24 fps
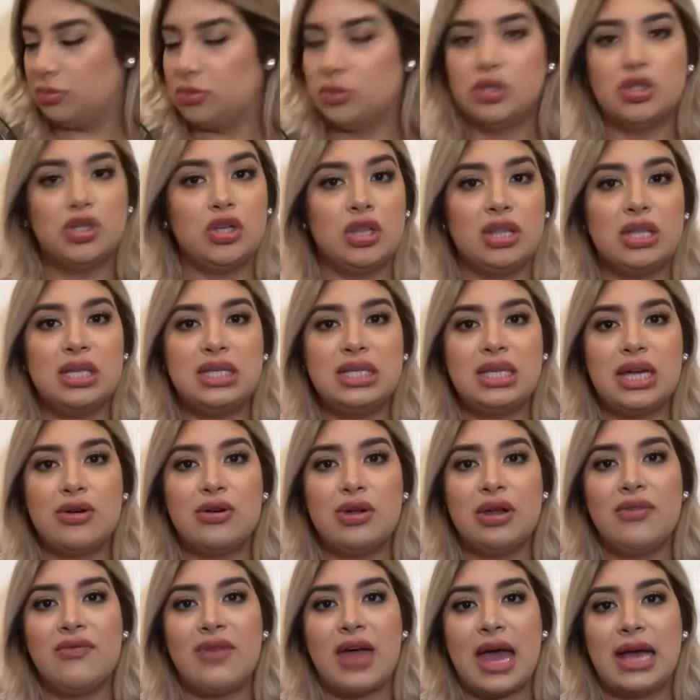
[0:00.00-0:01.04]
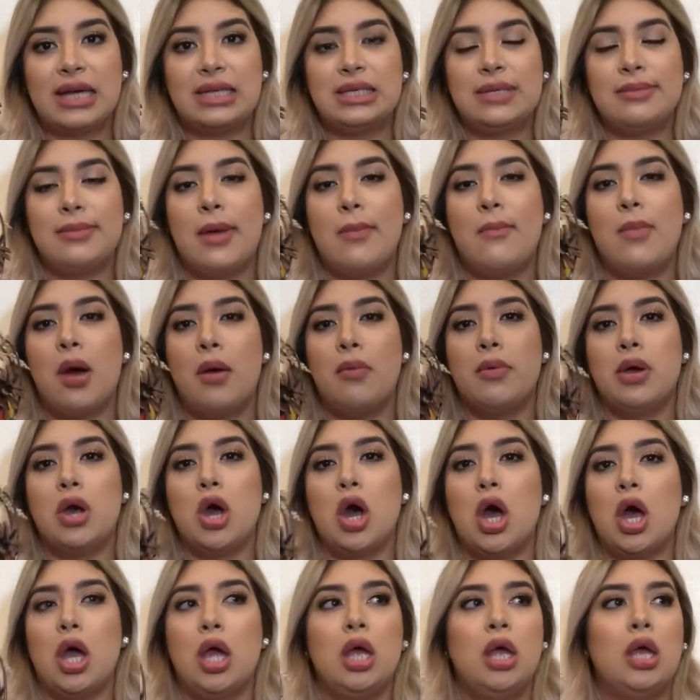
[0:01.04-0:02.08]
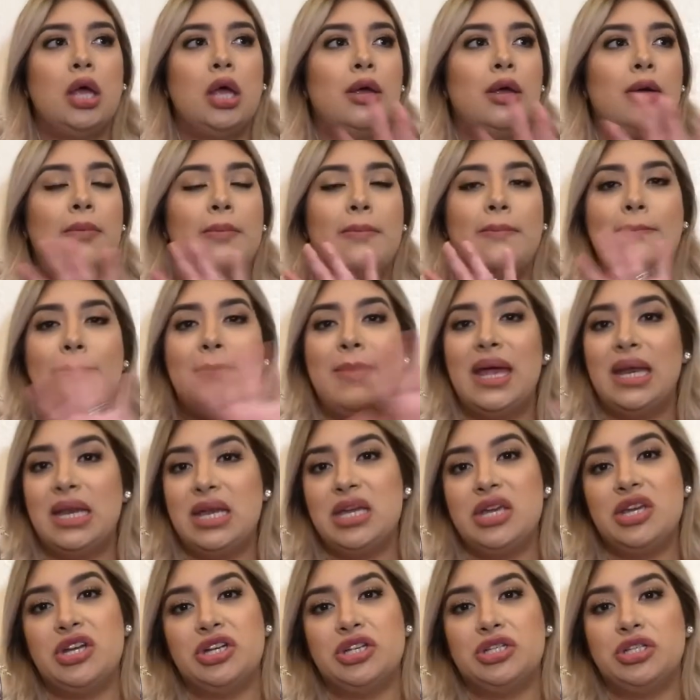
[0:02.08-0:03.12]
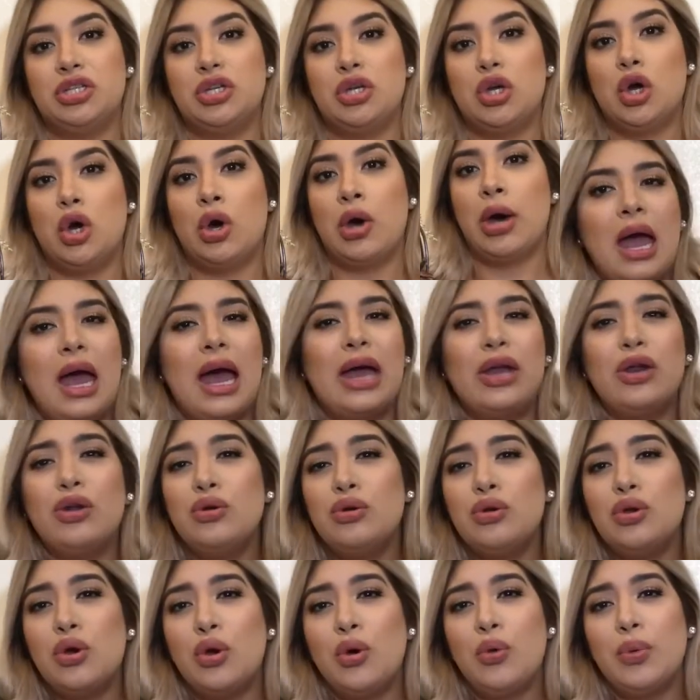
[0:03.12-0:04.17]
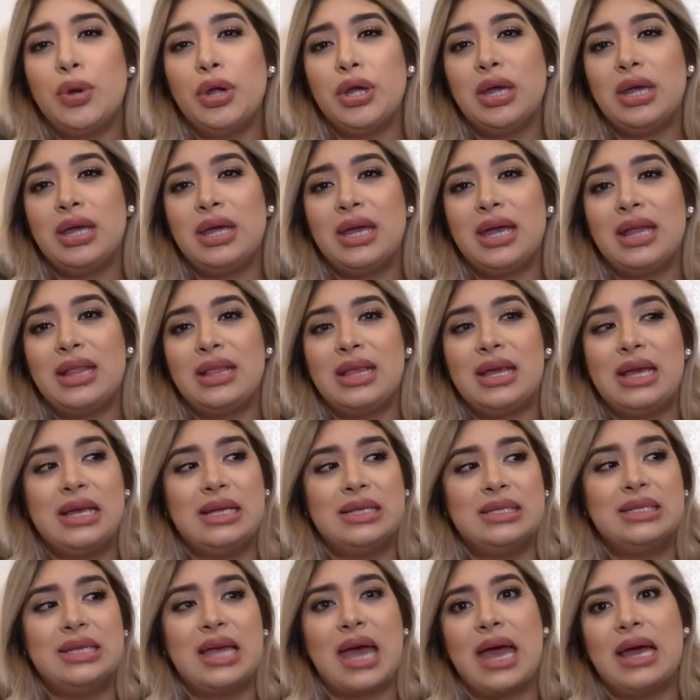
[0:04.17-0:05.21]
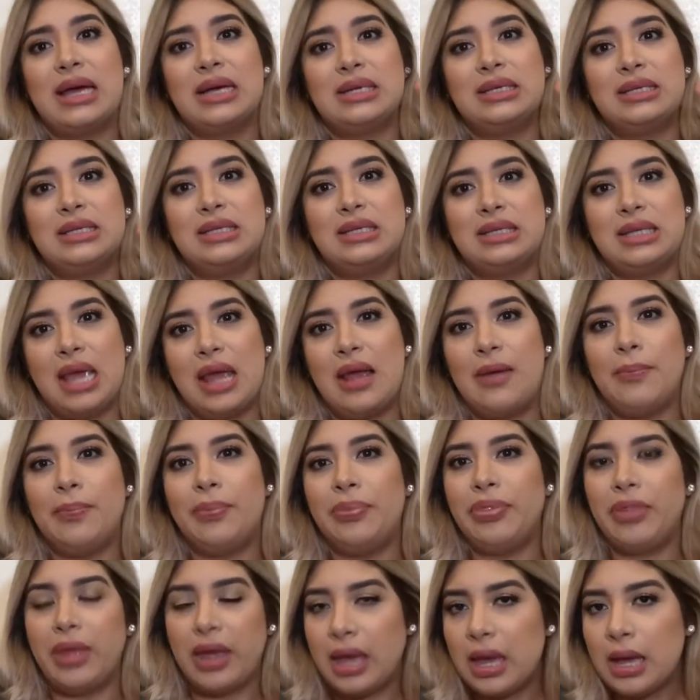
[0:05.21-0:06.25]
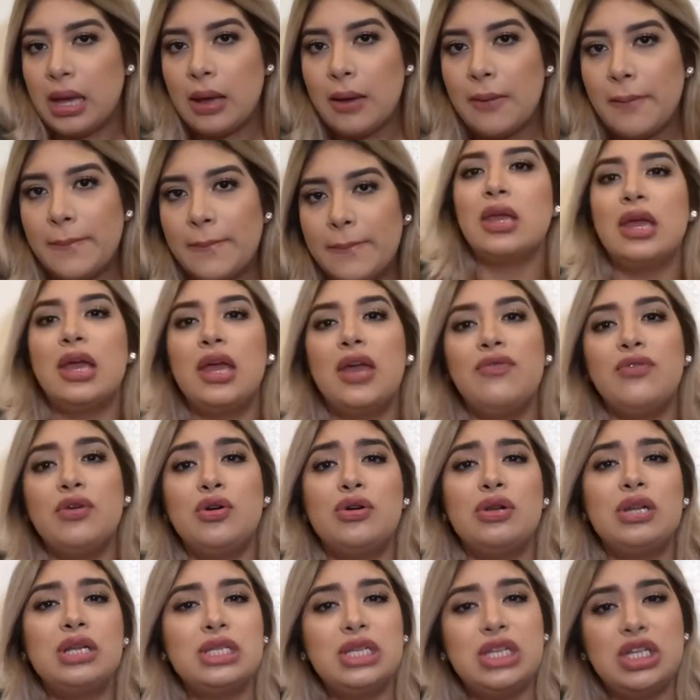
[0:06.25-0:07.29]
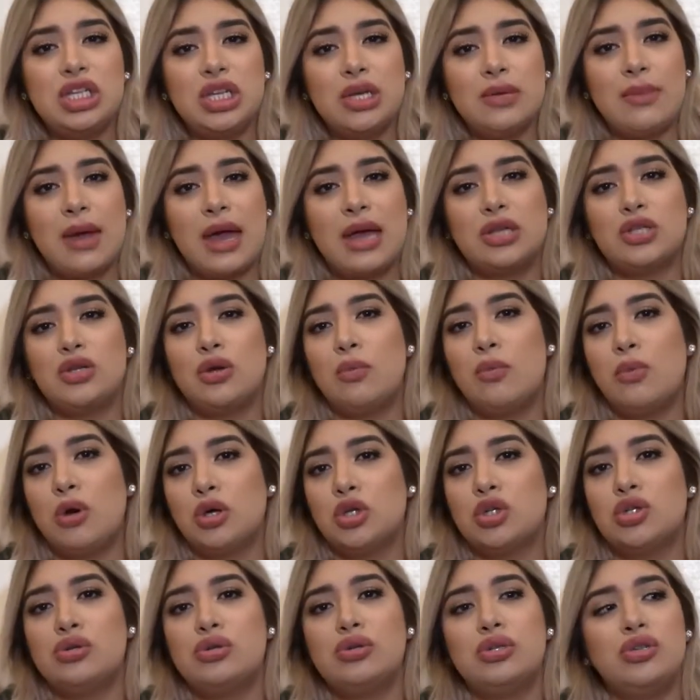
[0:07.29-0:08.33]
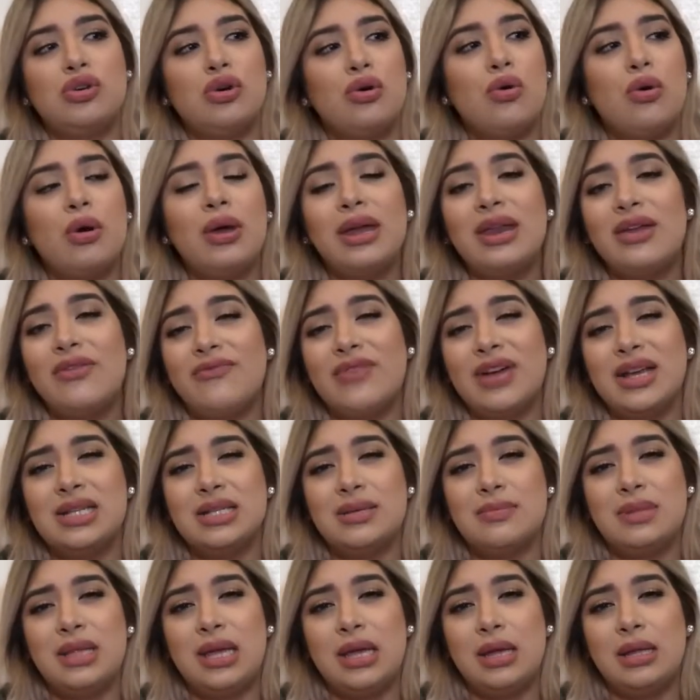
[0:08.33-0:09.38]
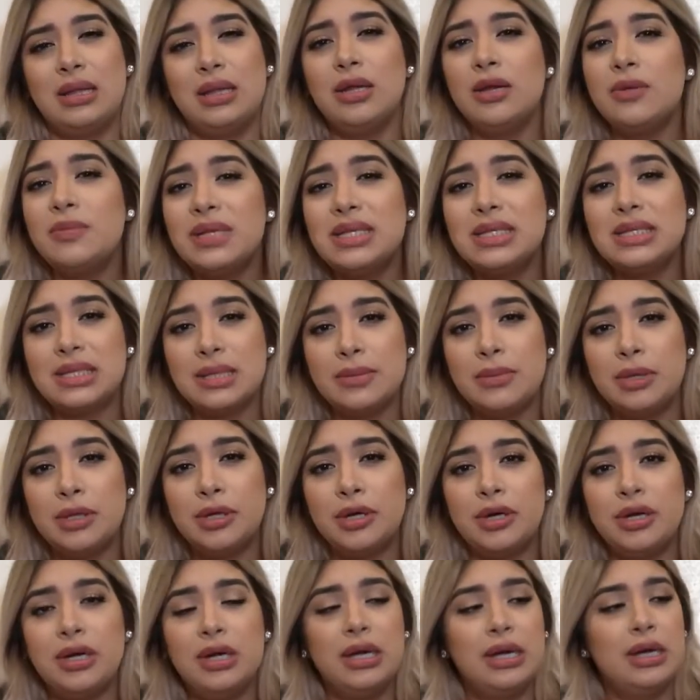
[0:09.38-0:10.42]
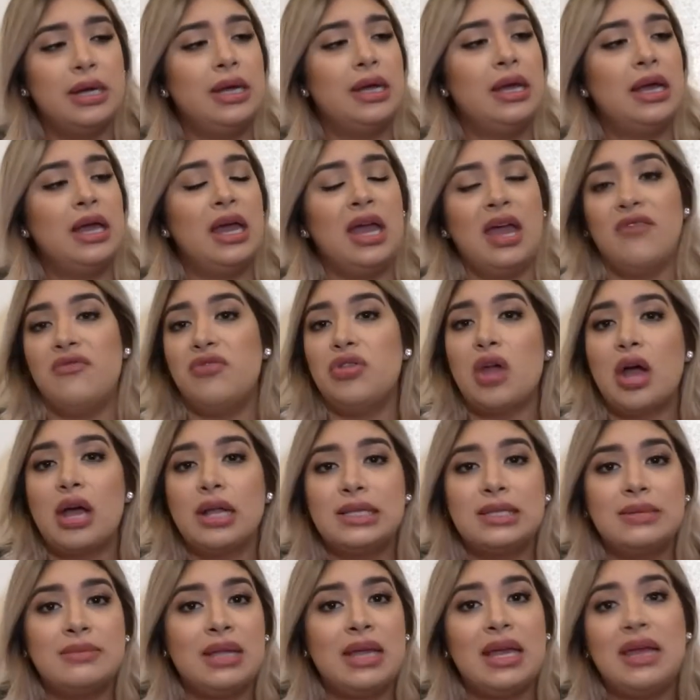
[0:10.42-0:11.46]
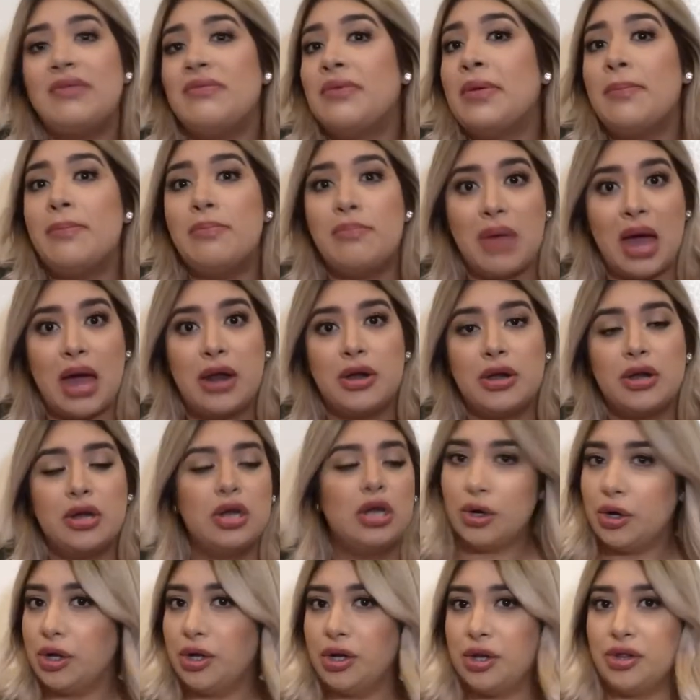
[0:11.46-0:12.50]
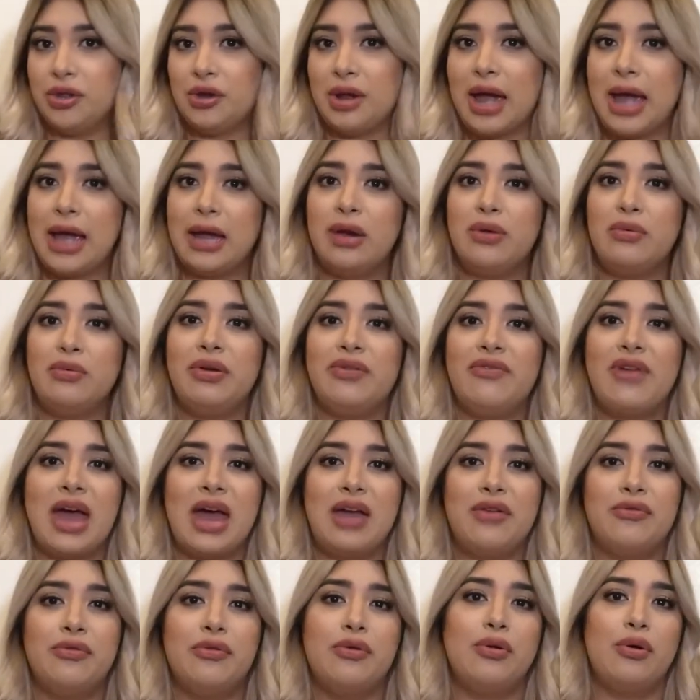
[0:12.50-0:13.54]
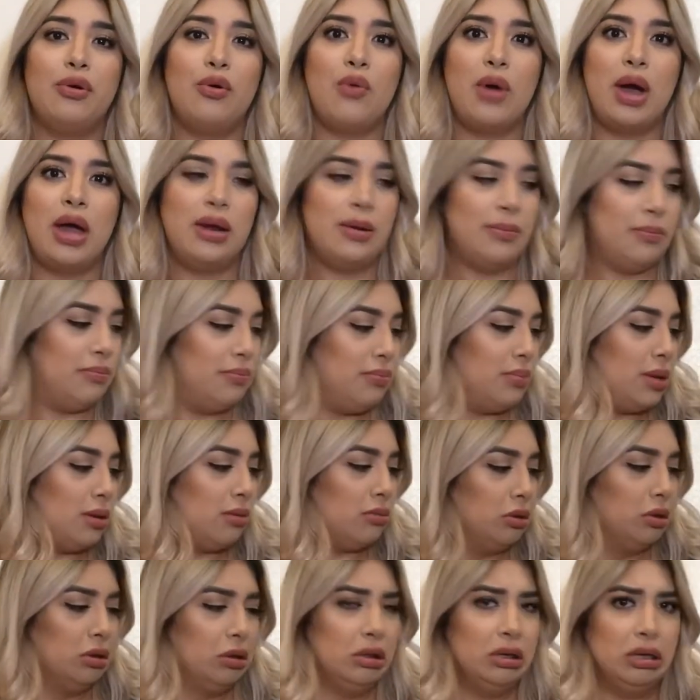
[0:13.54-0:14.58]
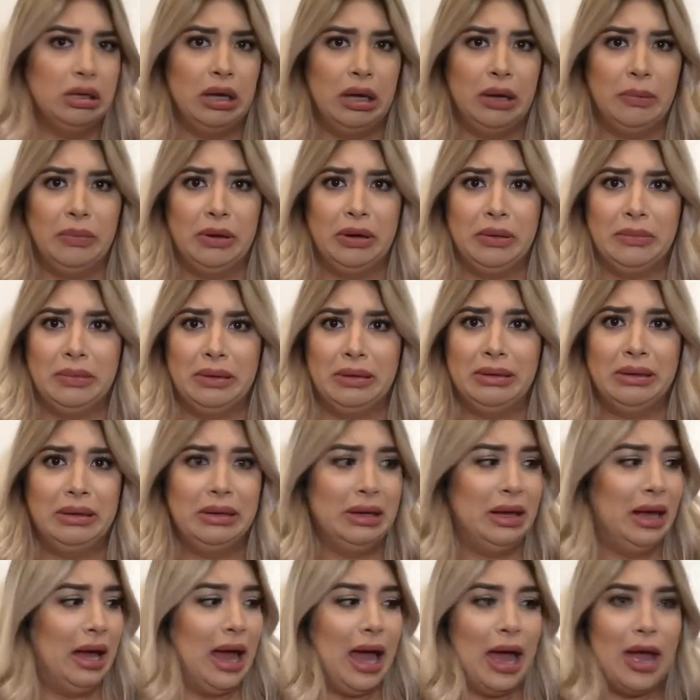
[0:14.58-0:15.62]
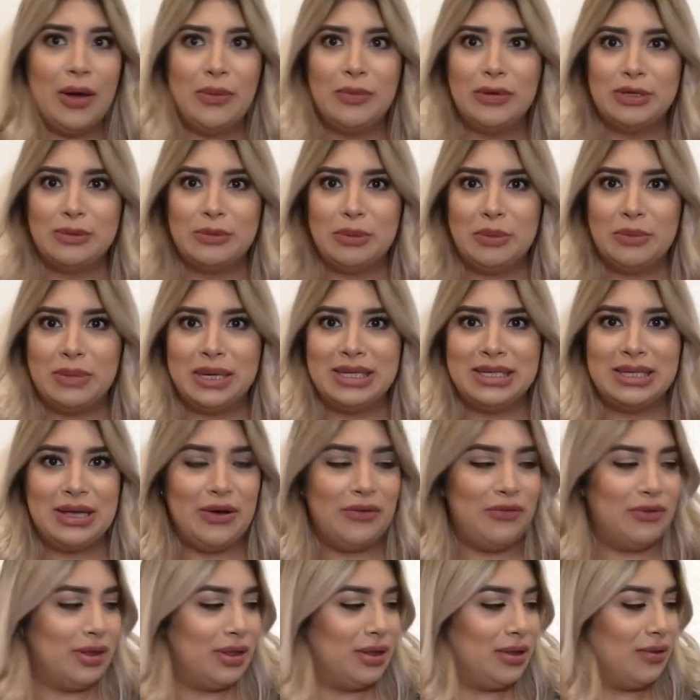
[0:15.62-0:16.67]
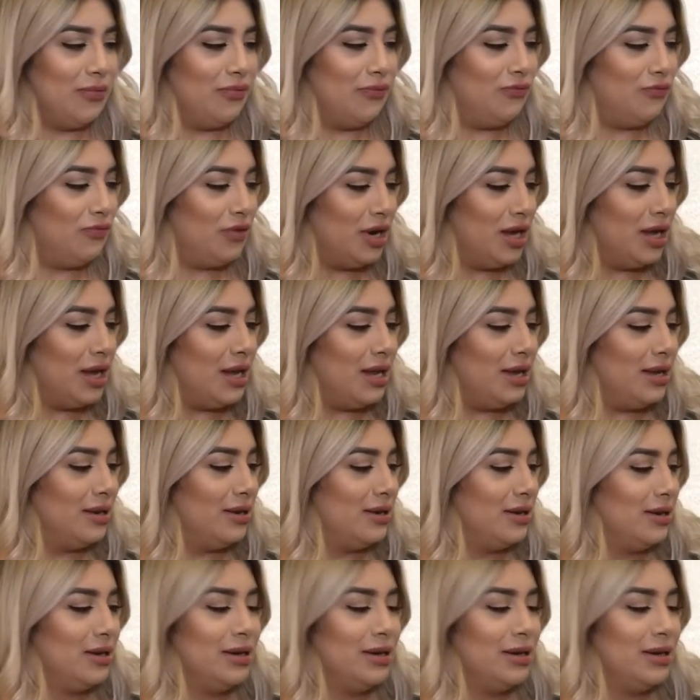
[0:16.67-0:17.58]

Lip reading: So this decorative accent my mom got many years ago. I don't know where you can get the exact same thing. If you go to TJ Maxx or Marshalls, you'll go ahead and find something a little bit similar, if not something even better. Another item we've had for quite a bit. I almost burned myself with the freaking